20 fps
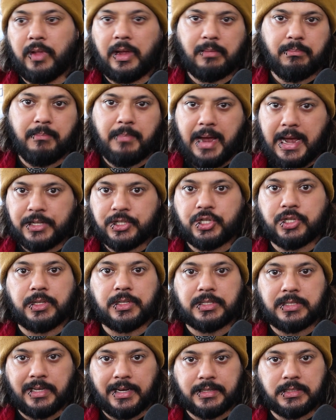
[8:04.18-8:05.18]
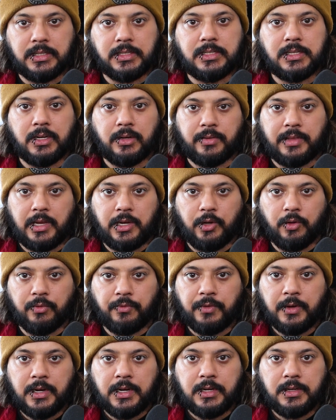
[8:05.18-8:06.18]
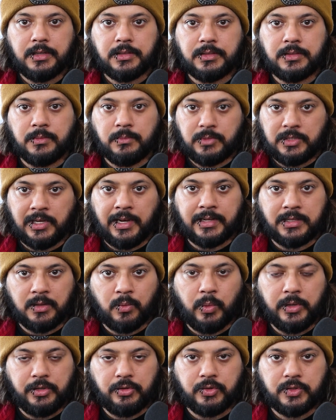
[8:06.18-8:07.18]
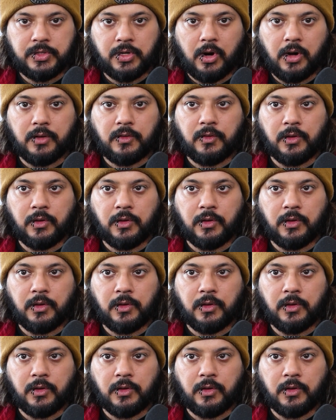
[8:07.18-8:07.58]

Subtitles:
like match the selected tier that you've selected when you start.